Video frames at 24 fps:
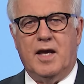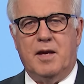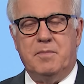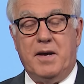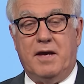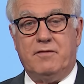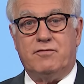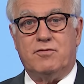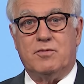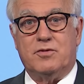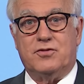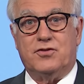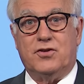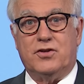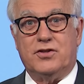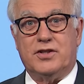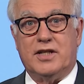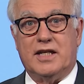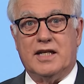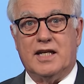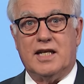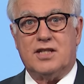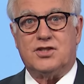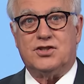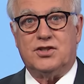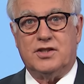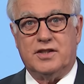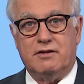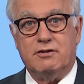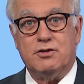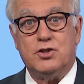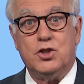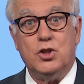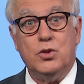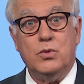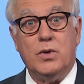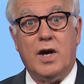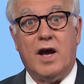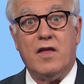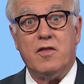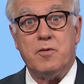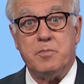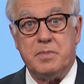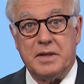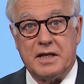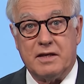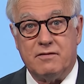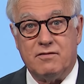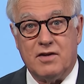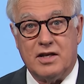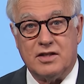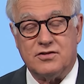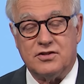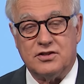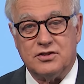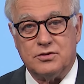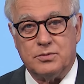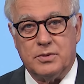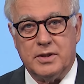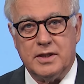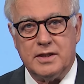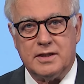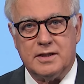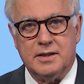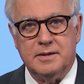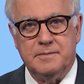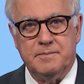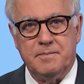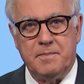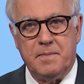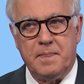Apart from a certain election, there are two other big events this week.